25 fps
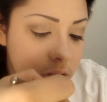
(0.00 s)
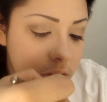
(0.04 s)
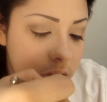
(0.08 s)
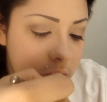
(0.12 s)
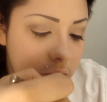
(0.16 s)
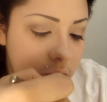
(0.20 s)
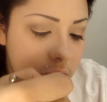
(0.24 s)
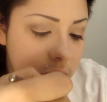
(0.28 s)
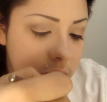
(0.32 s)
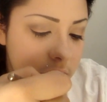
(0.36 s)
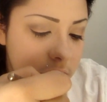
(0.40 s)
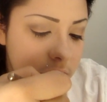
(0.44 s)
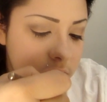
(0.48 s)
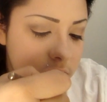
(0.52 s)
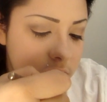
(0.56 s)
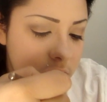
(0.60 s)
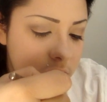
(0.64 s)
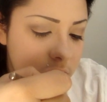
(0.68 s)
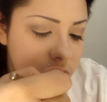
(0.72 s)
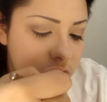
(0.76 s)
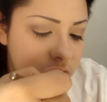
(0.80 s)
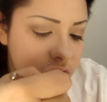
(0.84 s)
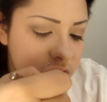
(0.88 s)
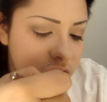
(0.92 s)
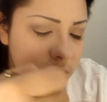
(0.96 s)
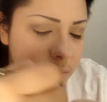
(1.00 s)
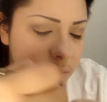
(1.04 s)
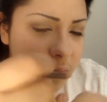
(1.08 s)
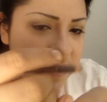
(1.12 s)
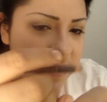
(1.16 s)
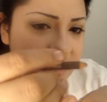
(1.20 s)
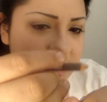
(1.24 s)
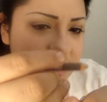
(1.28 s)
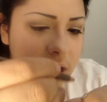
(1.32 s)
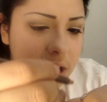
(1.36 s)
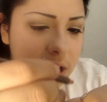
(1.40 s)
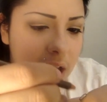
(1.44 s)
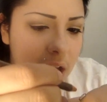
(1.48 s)
Like, it's a
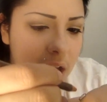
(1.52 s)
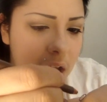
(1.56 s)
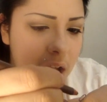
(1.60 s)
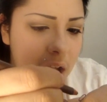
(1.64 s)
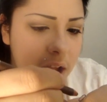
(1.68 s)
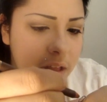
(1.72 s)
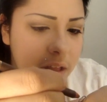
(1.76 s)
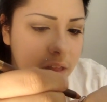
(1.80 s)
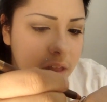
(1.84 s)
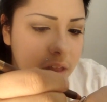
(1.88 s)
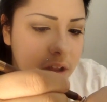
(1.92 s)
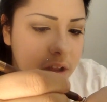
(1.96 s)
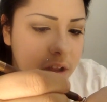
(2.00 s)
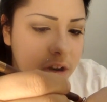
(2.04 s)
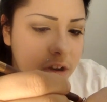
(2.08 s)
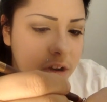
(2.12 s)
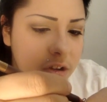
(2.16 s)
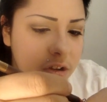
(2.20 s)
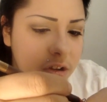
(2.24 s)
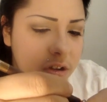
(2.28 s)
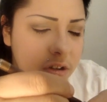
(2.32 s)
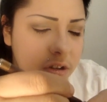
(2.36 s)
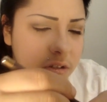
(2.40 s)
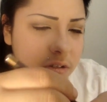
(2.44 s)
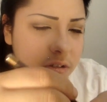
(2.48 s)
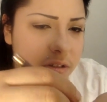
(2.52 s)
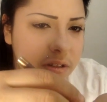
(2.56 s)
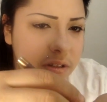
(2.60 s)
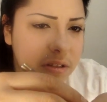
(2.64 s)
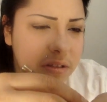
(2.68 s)
shimmery eyeliner.